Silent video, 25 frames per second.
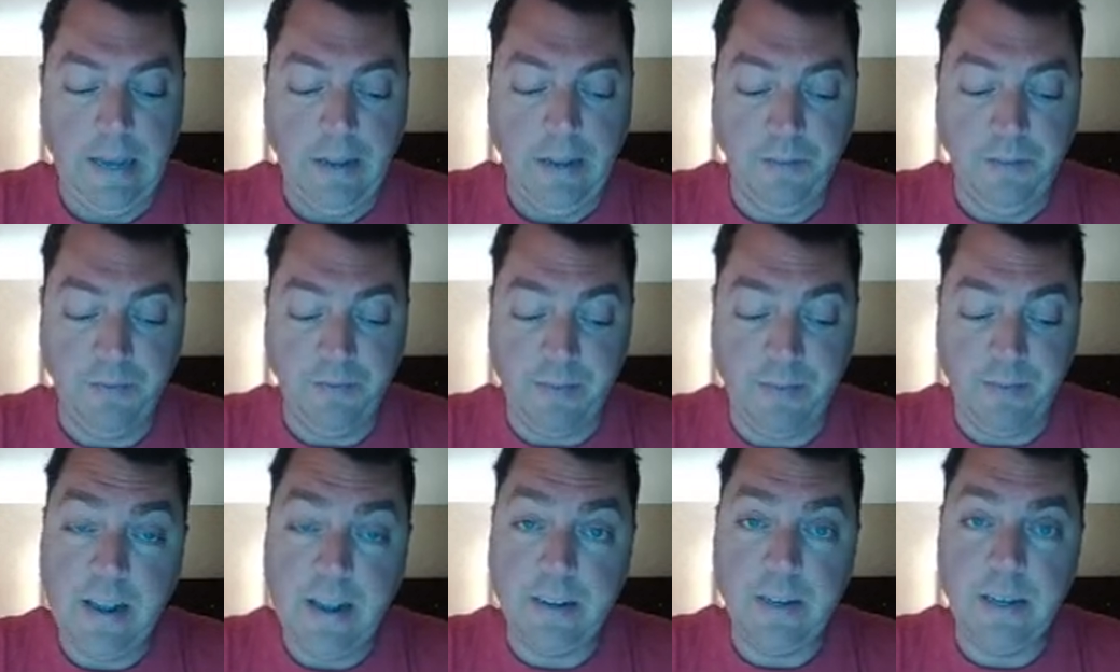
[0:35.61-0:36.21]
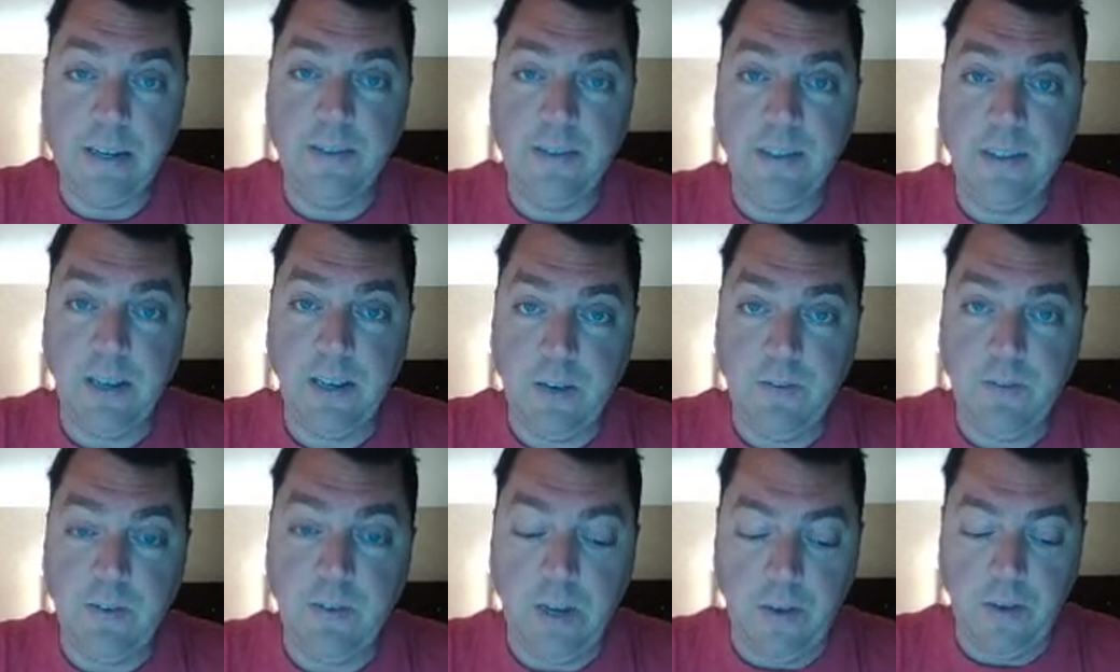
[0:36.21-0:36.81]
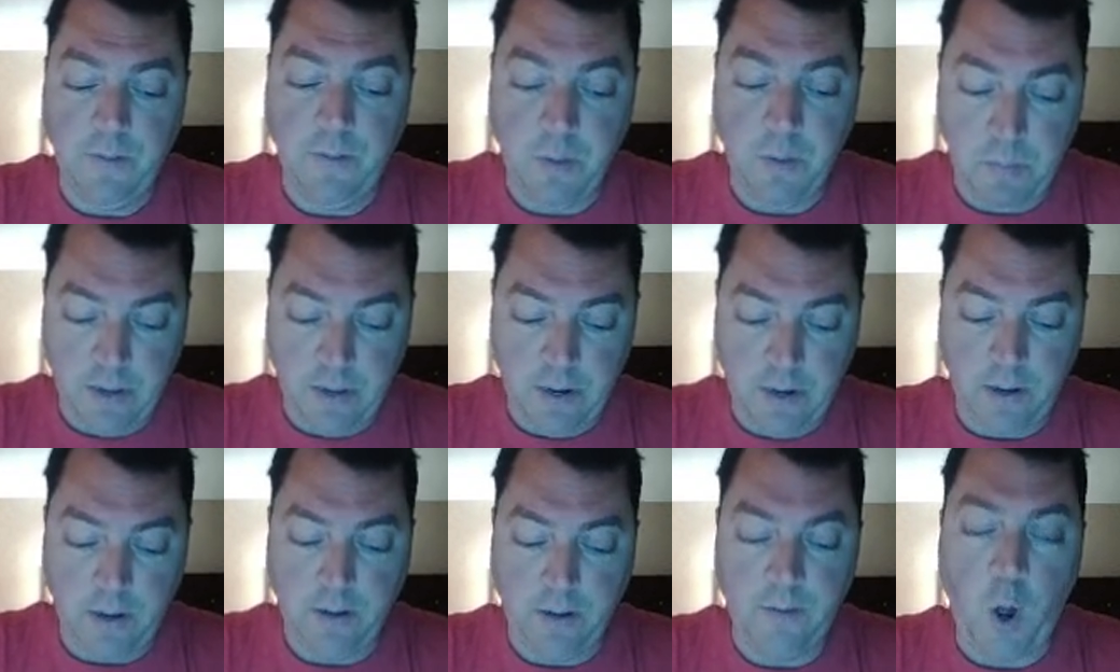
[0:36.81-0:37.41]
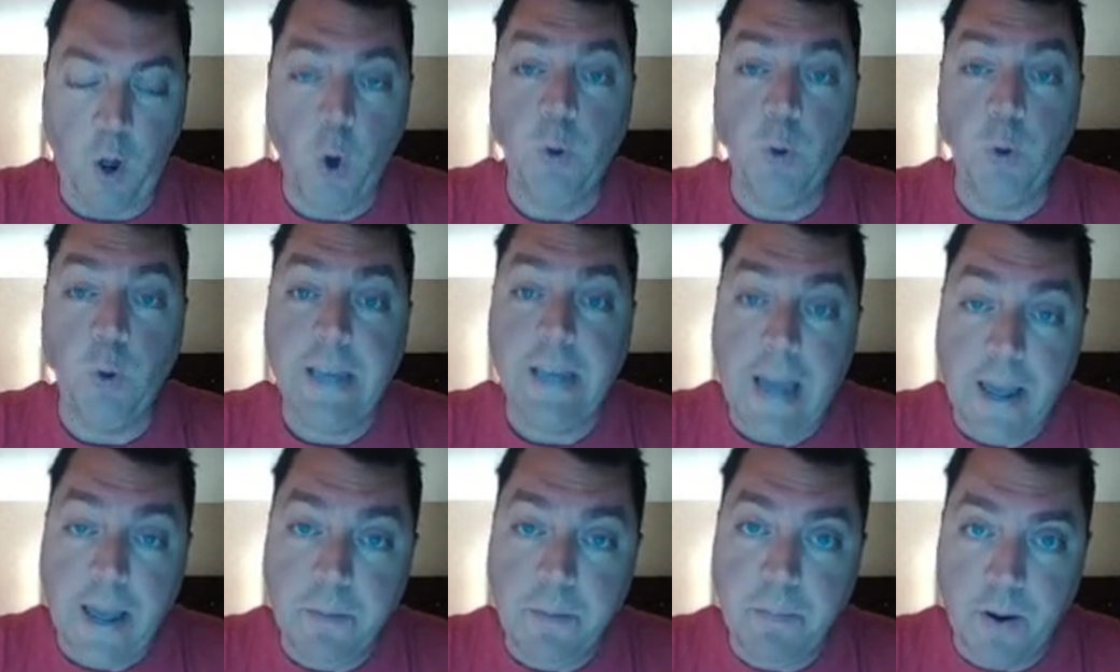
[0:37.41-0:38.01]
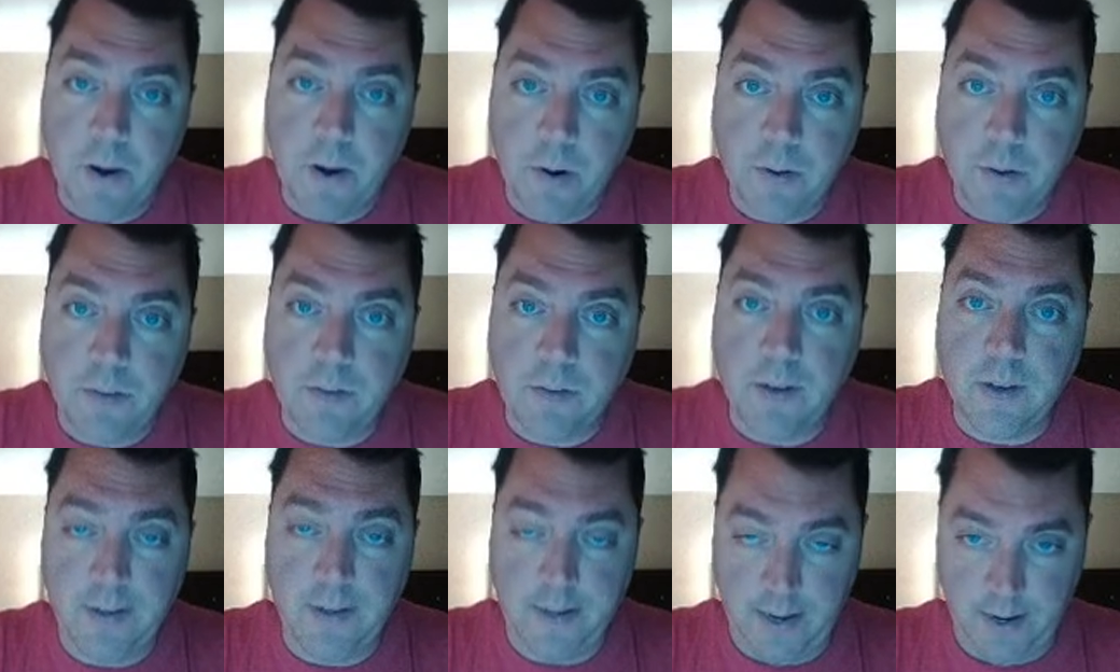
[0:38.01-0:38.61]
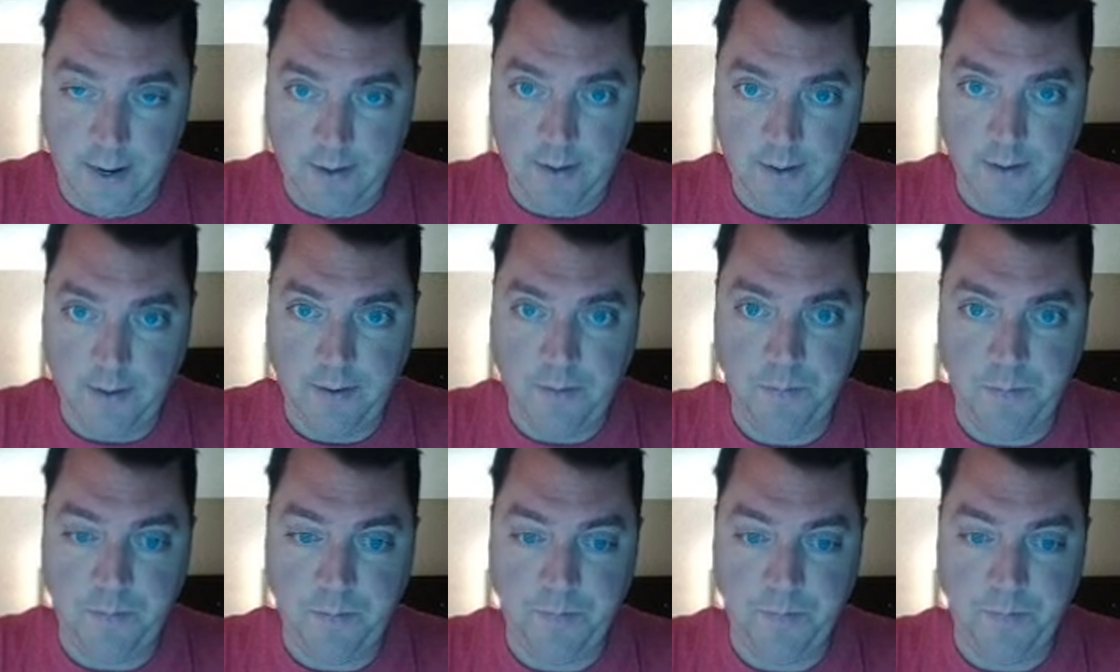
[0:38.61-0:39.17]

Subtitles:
And finally, the evening of the meeting, only 8 parents attended.